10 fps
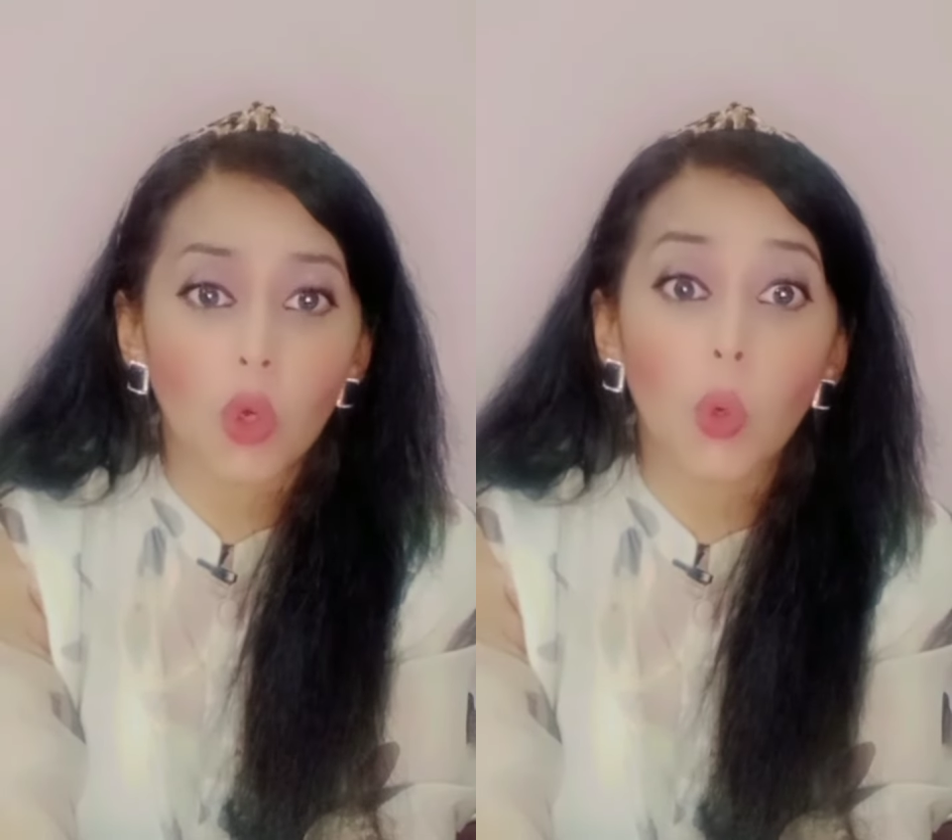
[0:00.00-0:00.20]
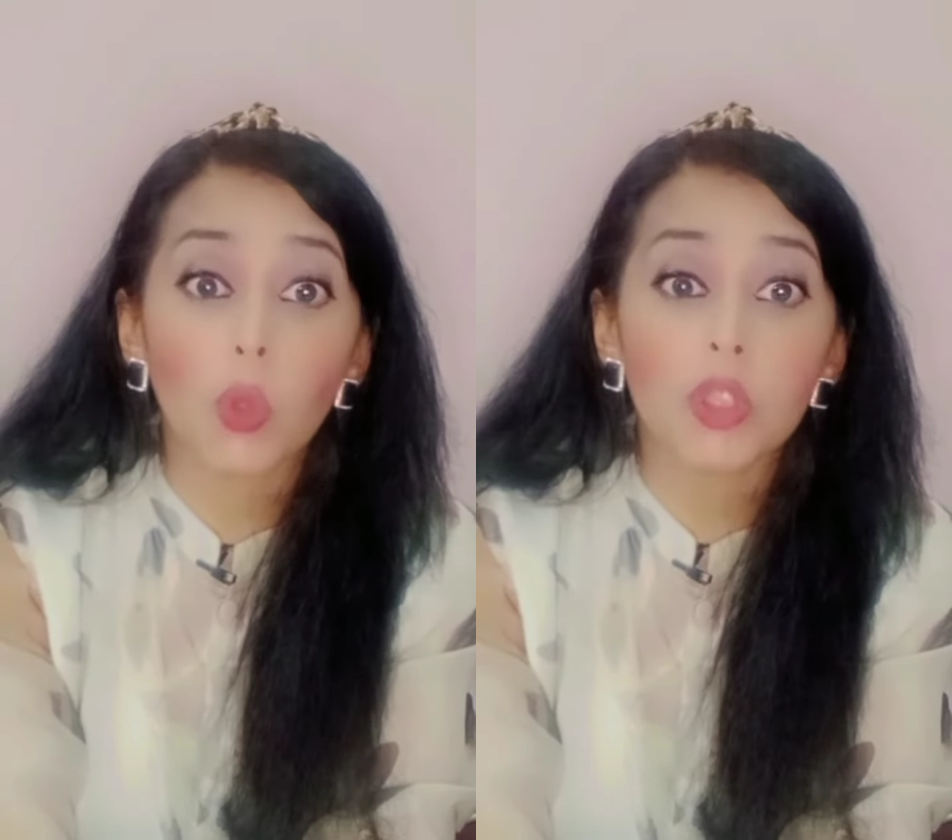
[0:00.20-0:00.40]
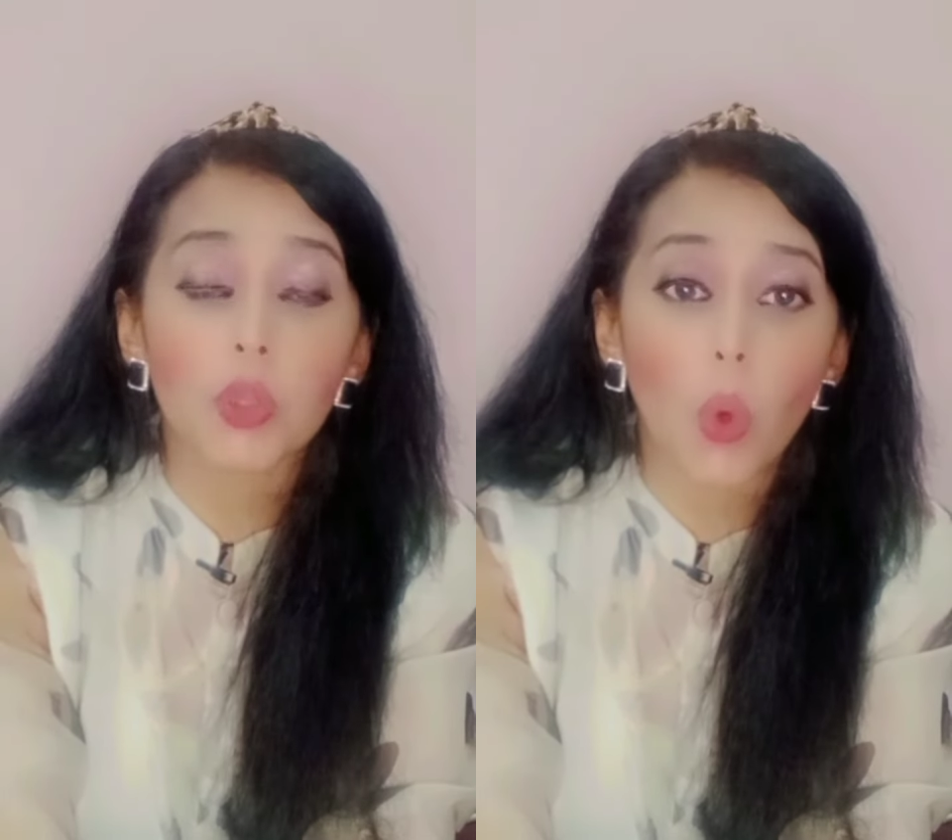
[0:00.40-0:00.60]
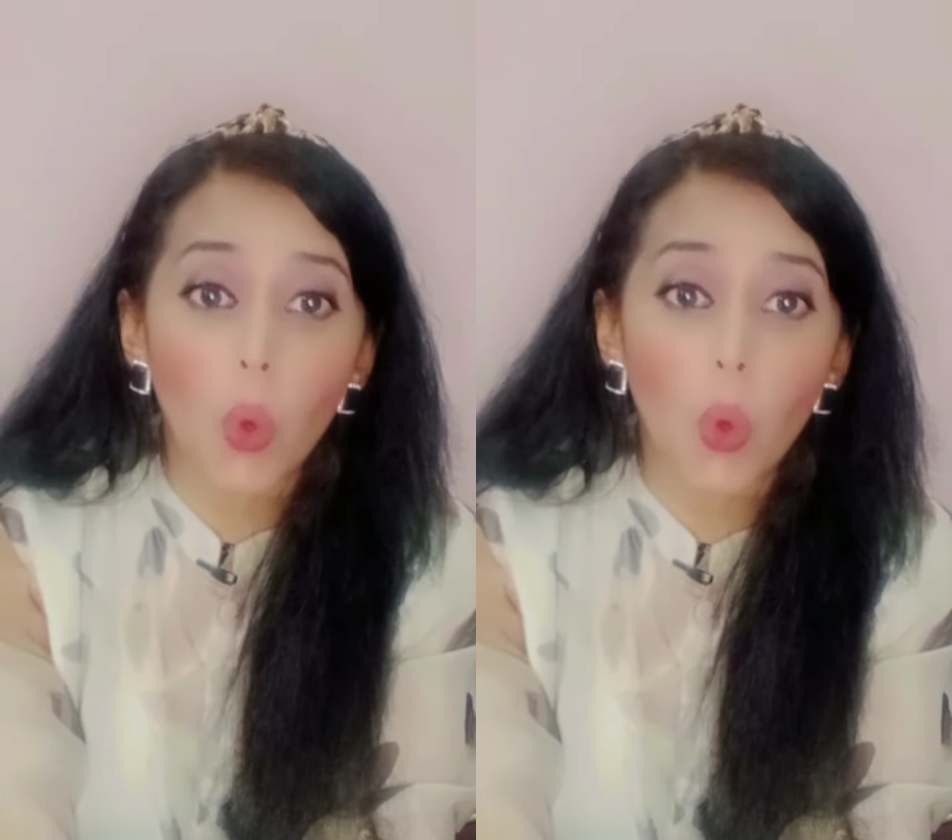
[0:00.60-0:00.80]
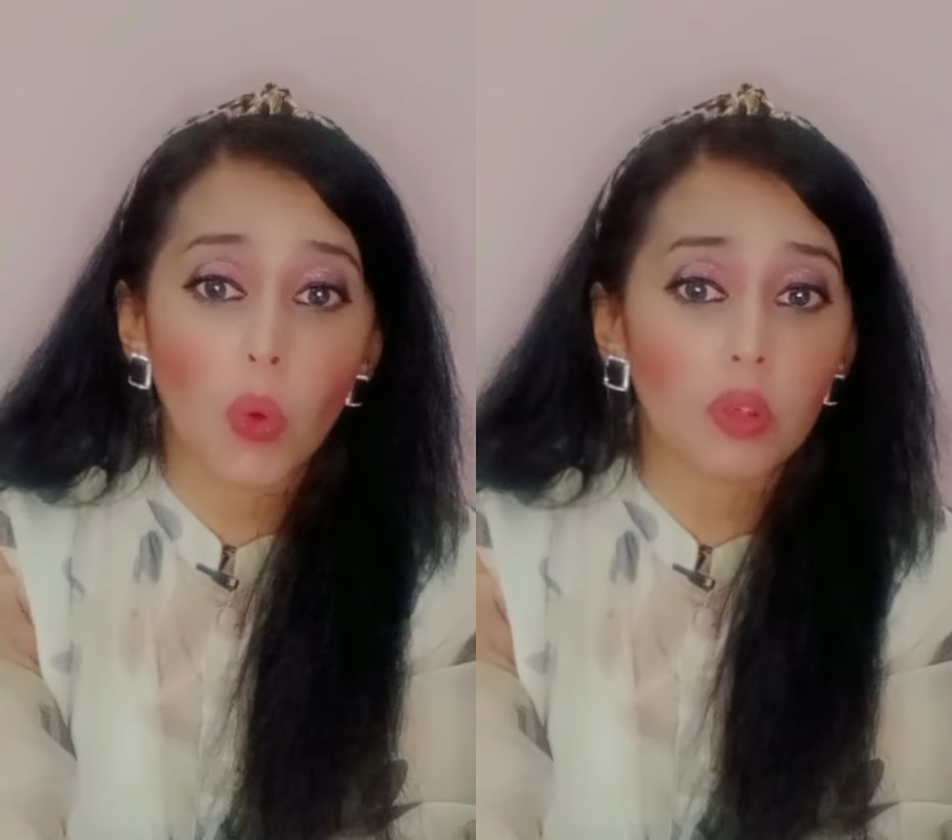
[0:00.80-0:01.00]
Hold
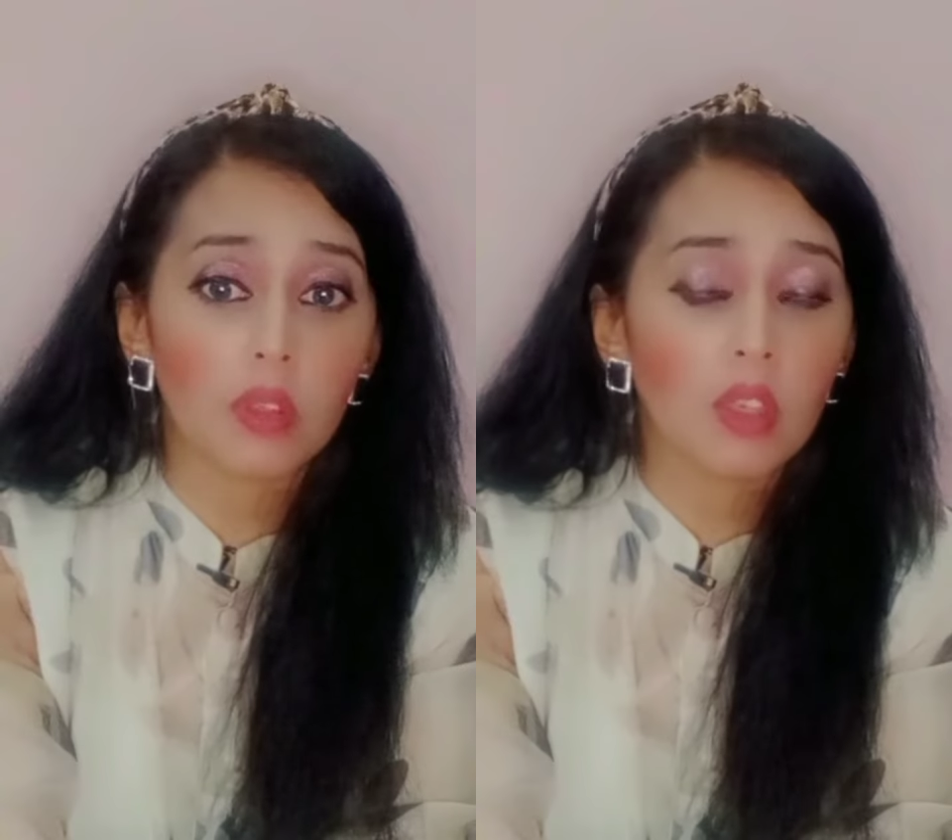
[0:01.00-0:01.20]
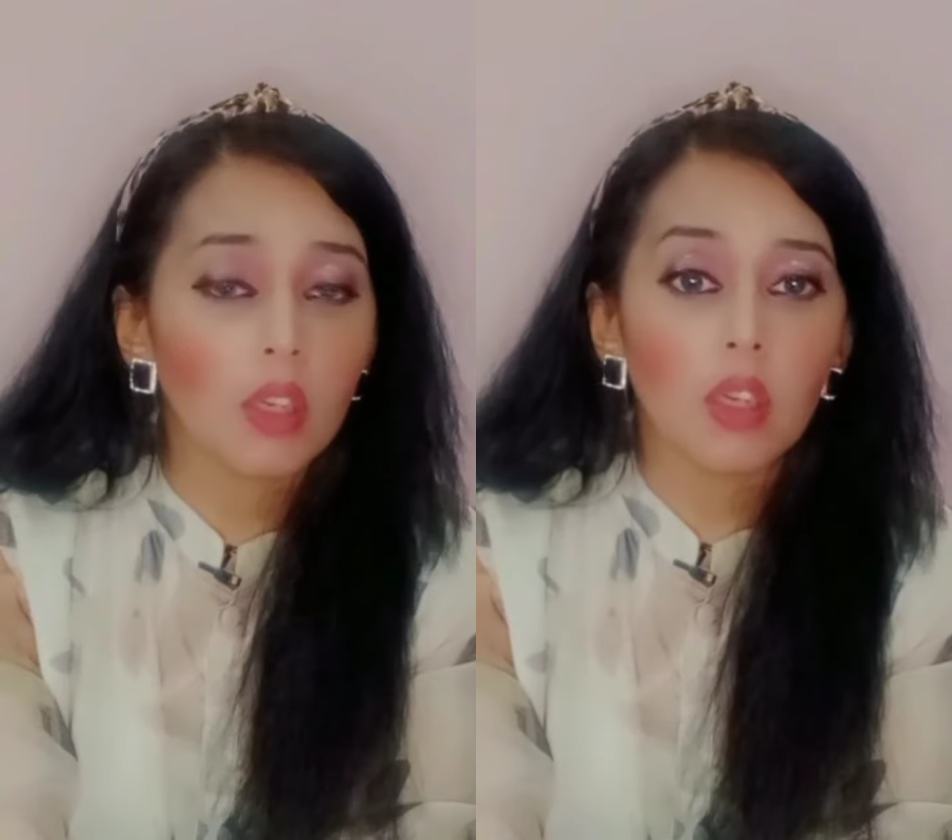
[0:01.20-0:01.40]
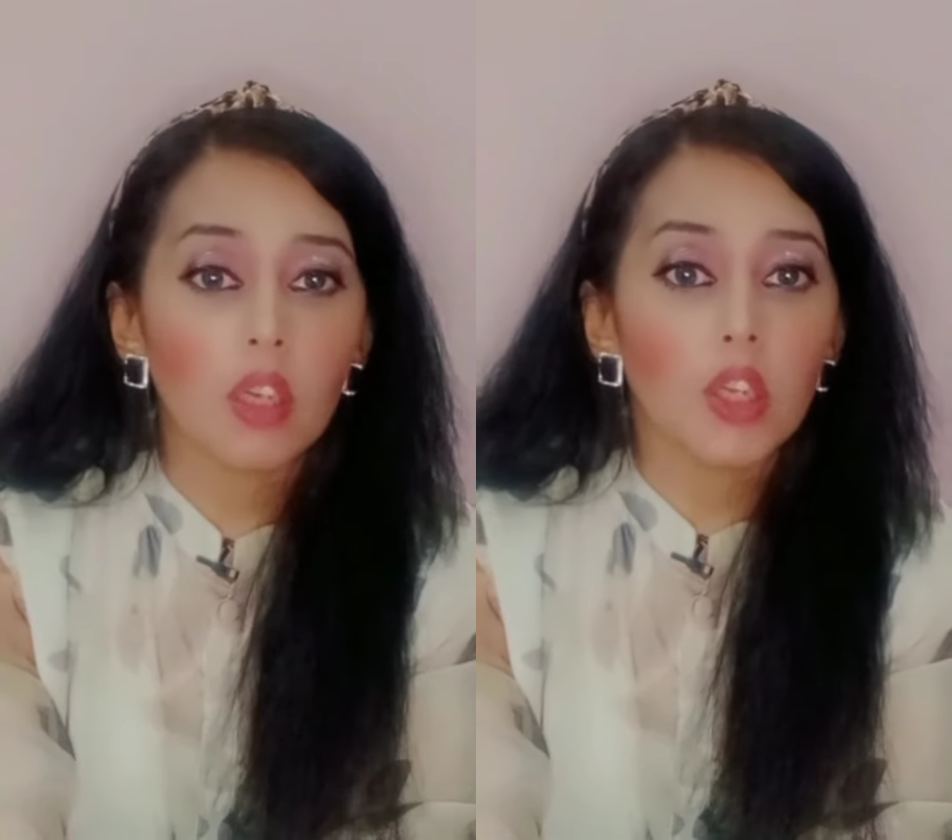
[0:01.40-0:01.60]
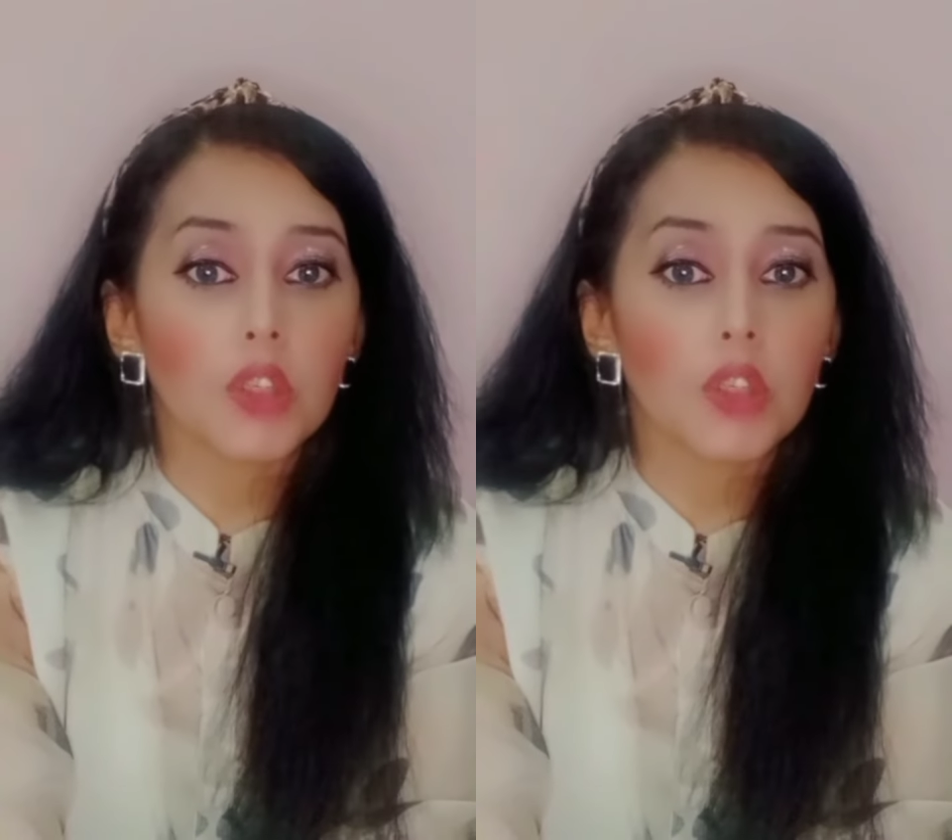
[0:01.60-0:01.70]
on